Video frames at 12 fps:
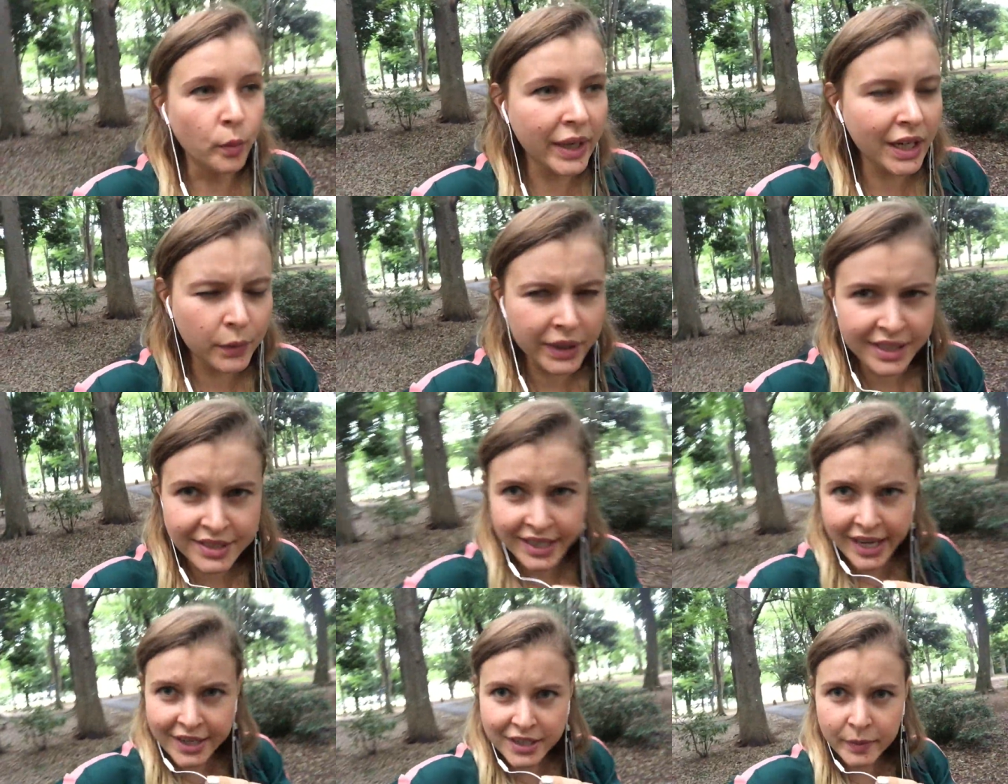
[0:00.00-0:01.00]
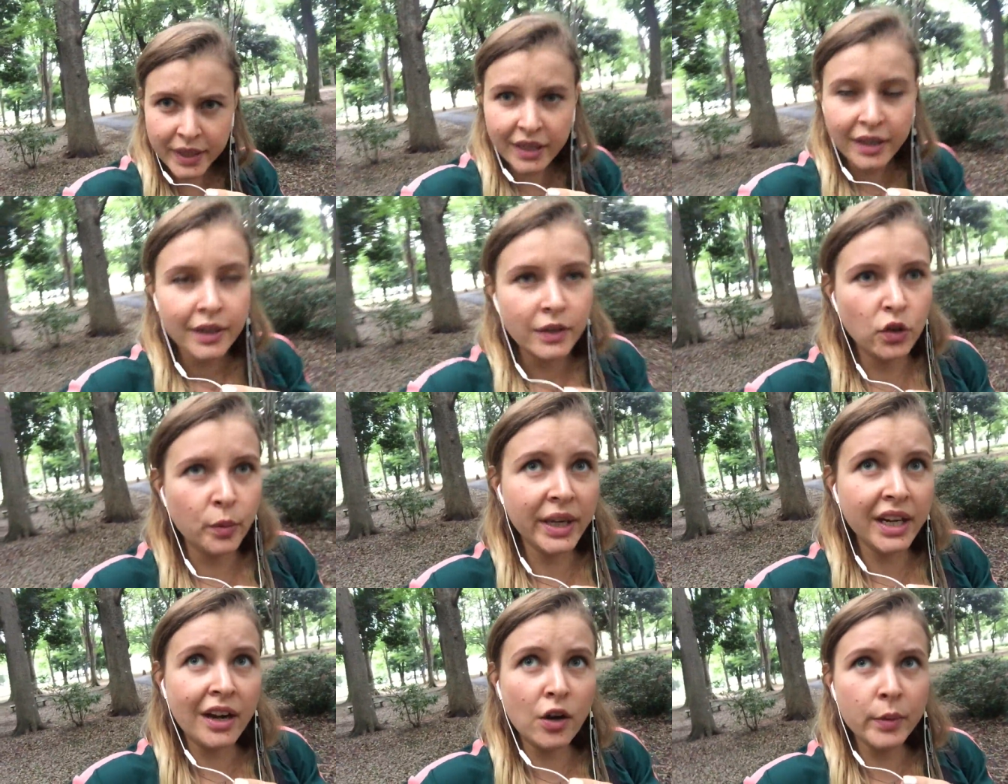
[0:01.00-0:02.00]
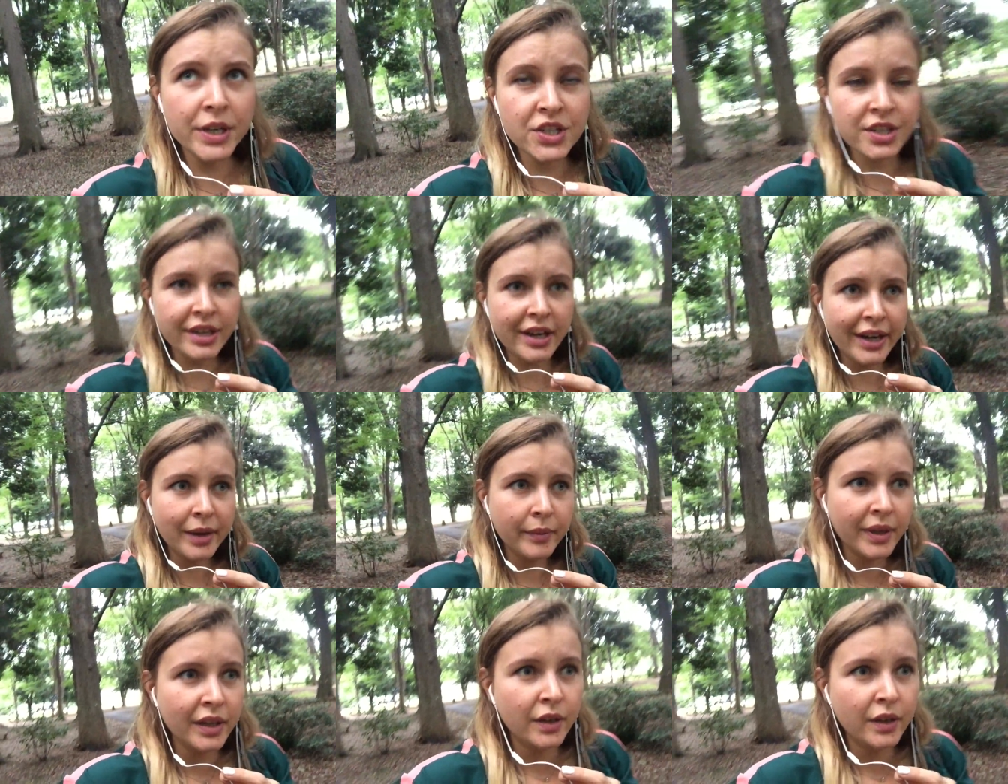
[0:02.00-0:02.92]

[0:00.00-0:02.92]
matter what it takes me, no matter how much time,